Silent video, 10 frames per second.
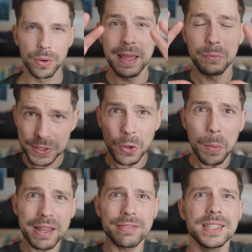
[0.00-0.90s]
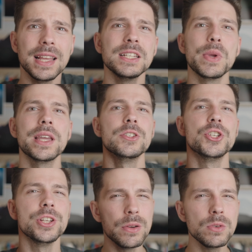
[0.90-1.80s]
And so many of these things we can
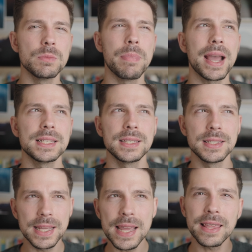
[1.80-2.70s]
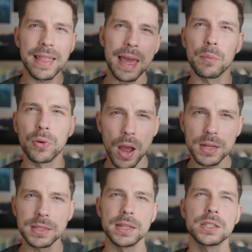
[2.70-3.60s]
choose by seeing that
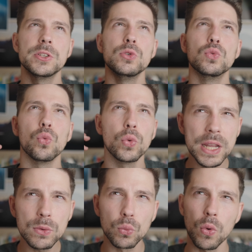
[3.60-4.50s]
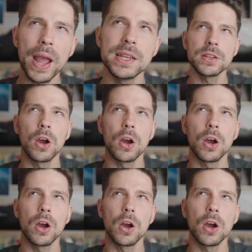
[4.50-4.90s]
process to rewrite